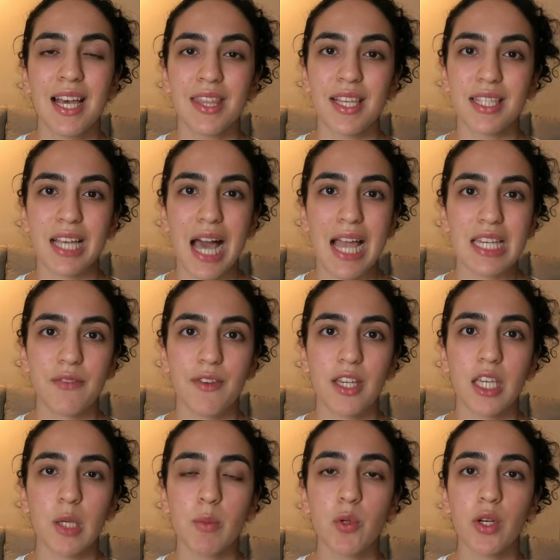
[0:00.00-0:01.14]
The scientific
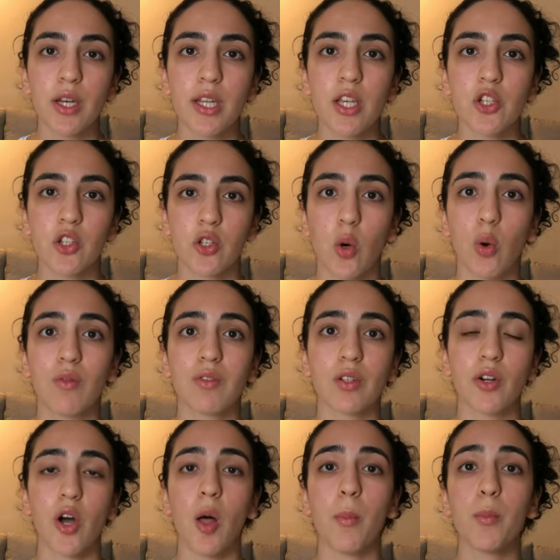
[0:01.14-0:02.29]
community should
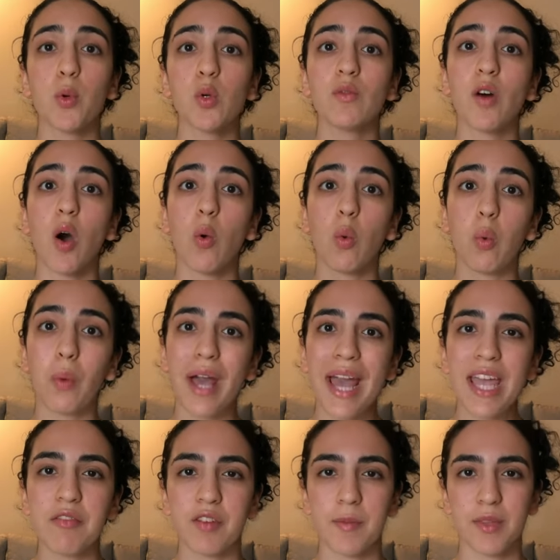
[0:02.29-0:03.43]
overall move
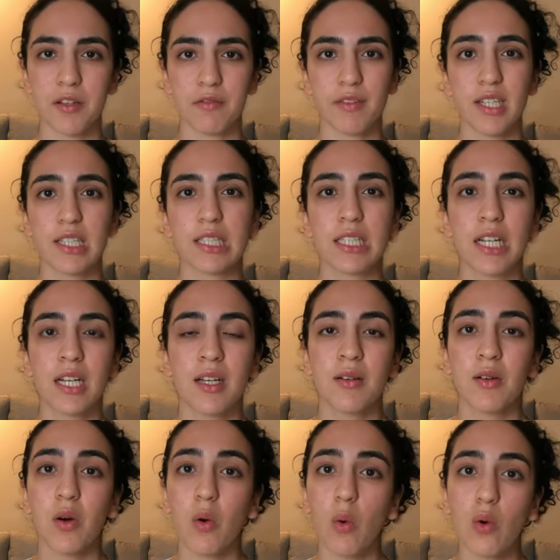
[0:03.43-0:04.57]
away from the field,
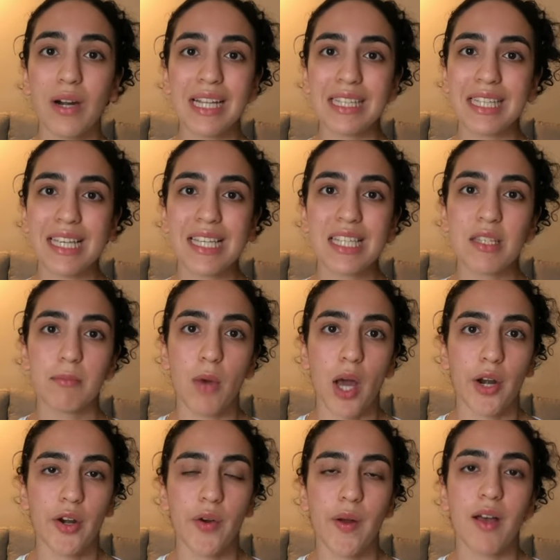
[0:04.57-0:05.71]
or at least
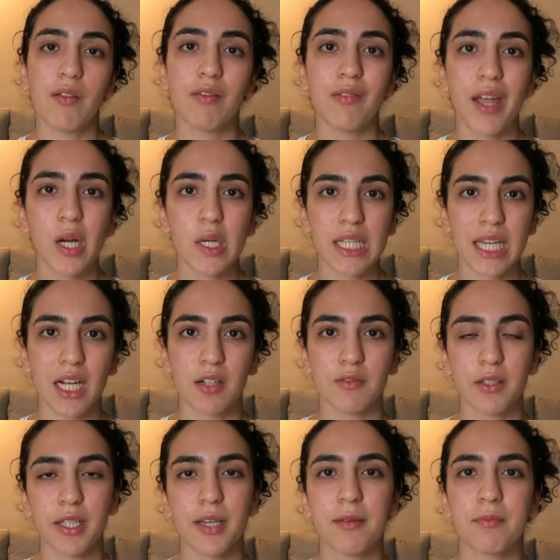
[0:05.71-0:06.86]
monitor it very
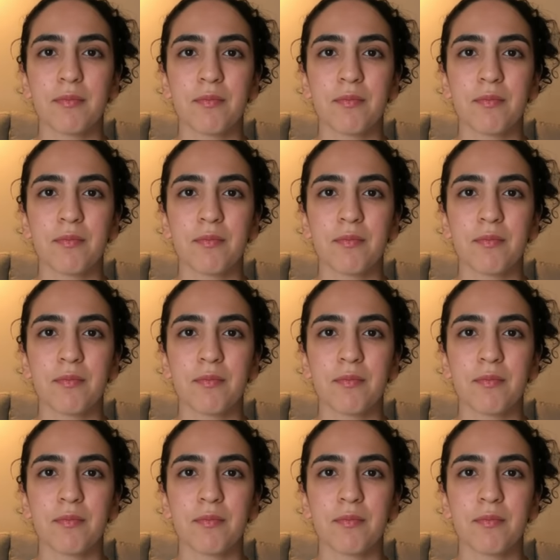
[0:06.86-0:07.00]
carefully.